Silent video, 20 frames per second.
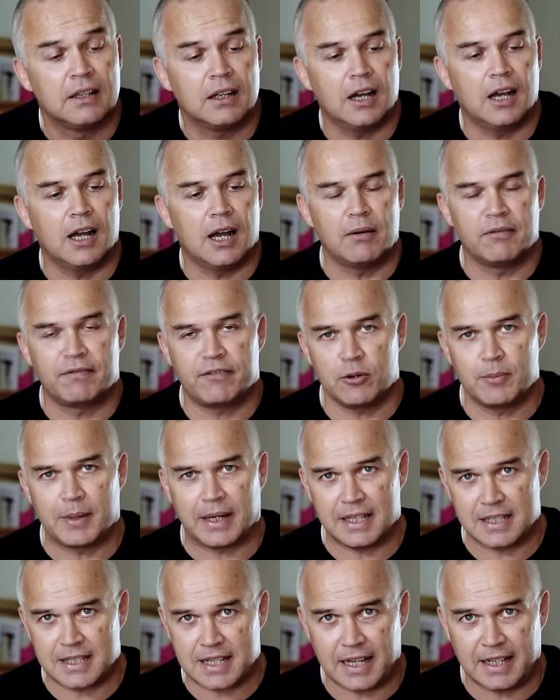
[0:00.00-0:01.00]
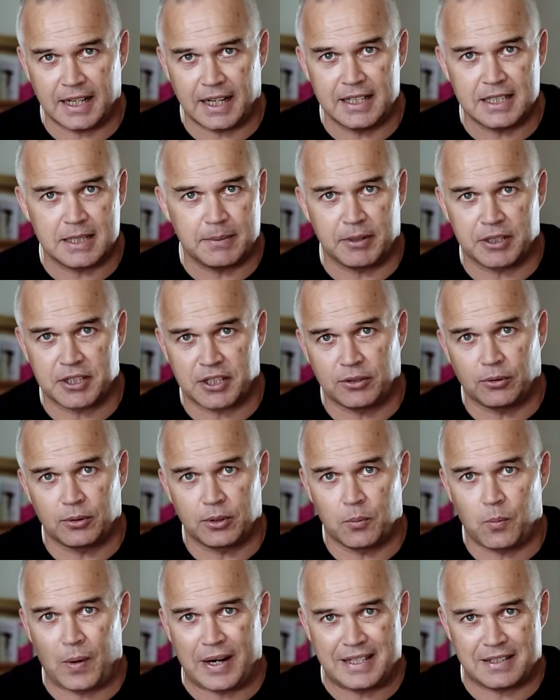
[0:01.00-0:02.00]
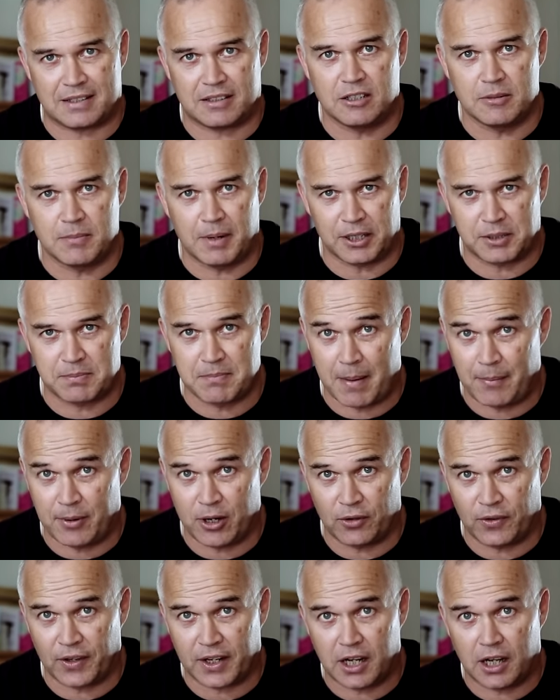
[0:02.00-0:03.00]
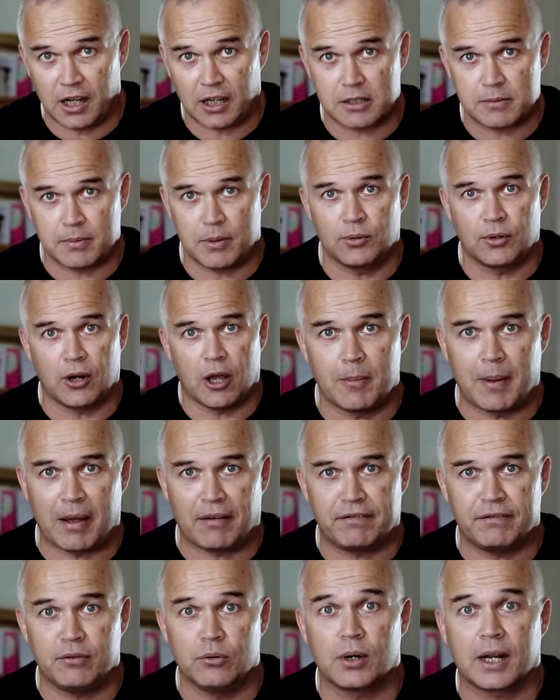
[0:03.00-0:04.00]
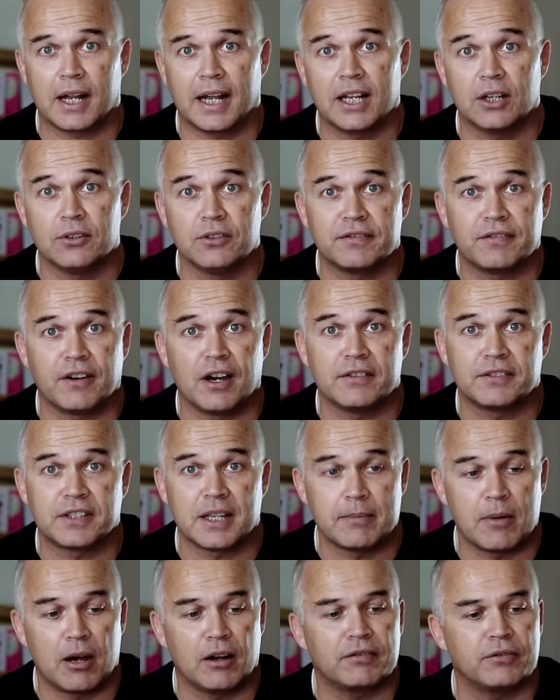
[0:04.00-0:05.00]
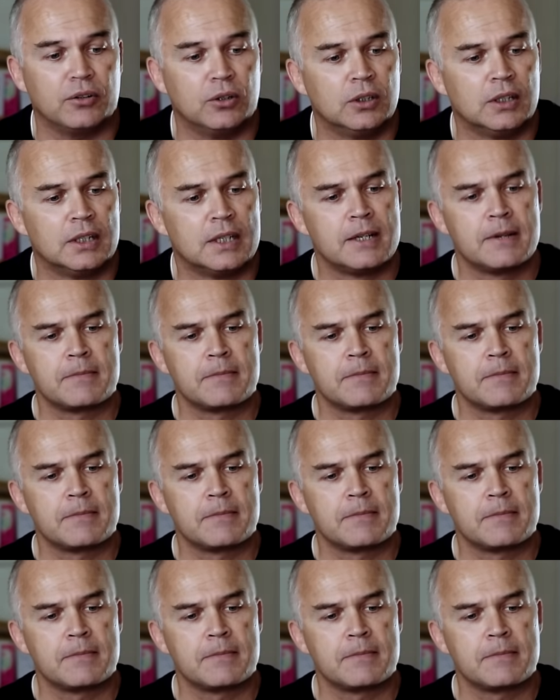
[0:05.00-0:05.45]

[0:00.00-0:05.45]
Uh, I'm filming in 1080 because I don't want to waste too much memory on the card because we all about 4K on the 5D Mark IV.